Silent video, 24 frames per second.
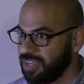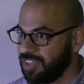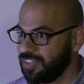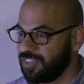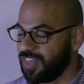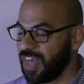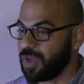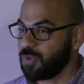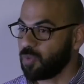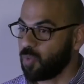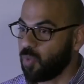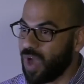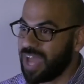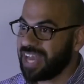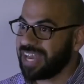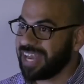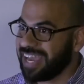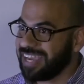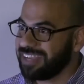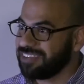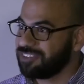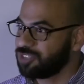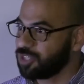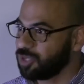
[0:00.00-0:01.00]
that when
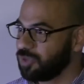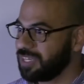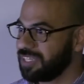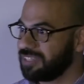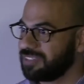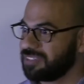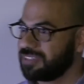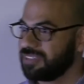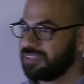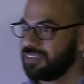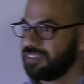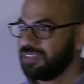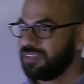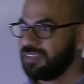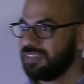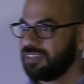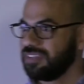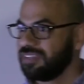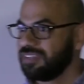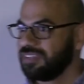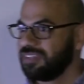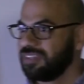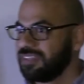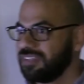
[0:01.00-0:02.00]
I do it,
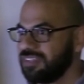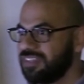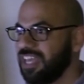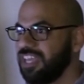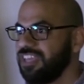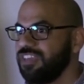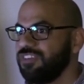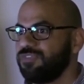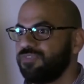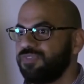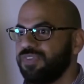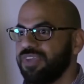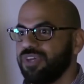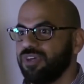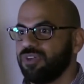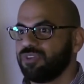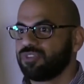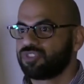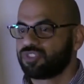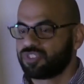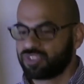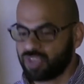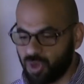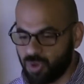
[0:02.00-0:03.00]
they feel
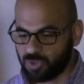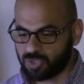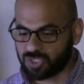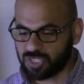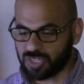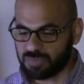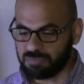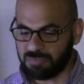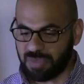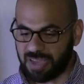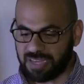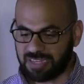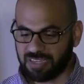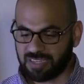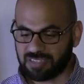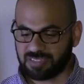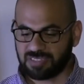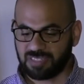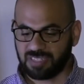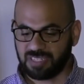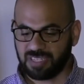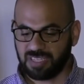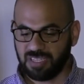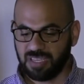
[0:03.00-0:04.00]
so
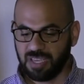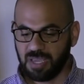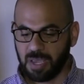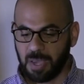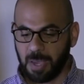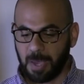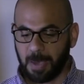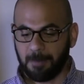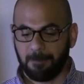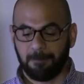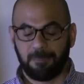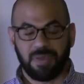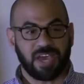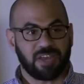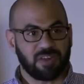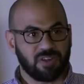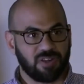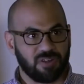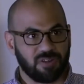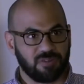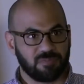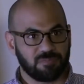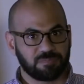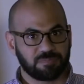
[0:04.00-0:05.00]
tremendously
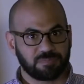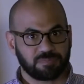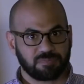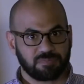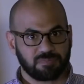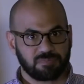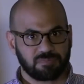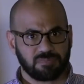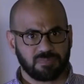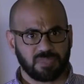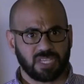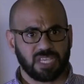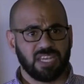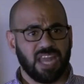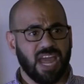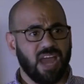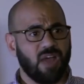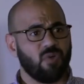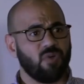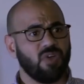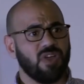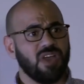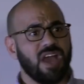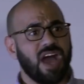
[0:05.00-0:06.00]
better.
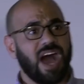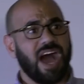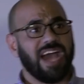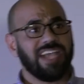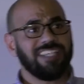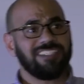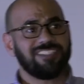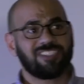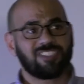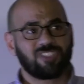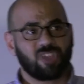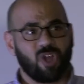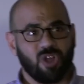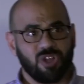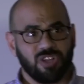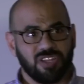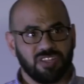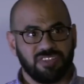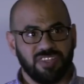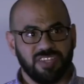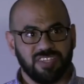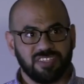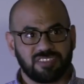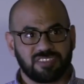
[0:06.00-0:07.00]
Now, I
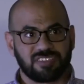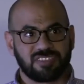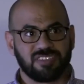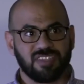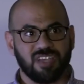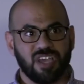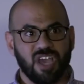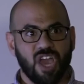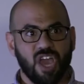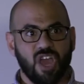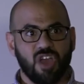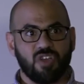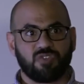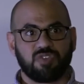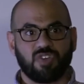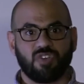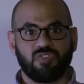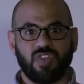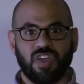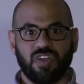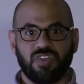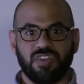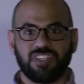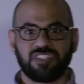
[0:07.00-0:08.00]
started this for
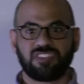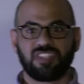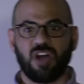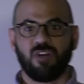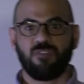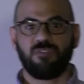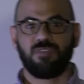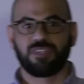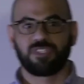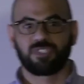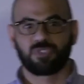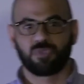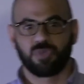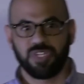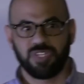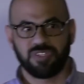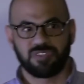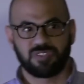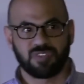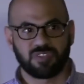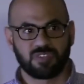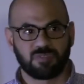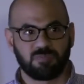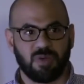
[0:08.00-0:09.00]
very selfish
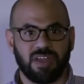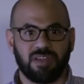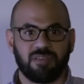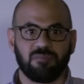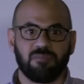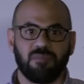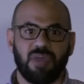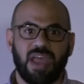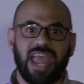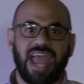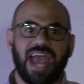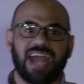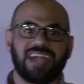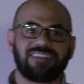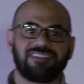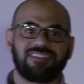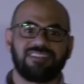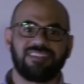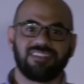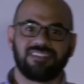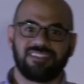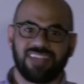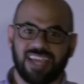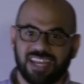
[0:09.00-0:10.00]
reasons, but
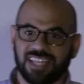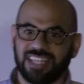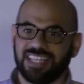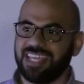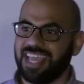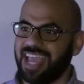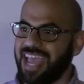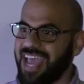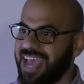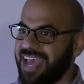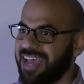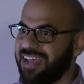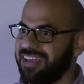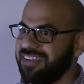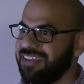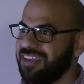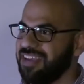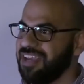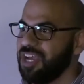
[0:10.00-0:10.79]
accidentally had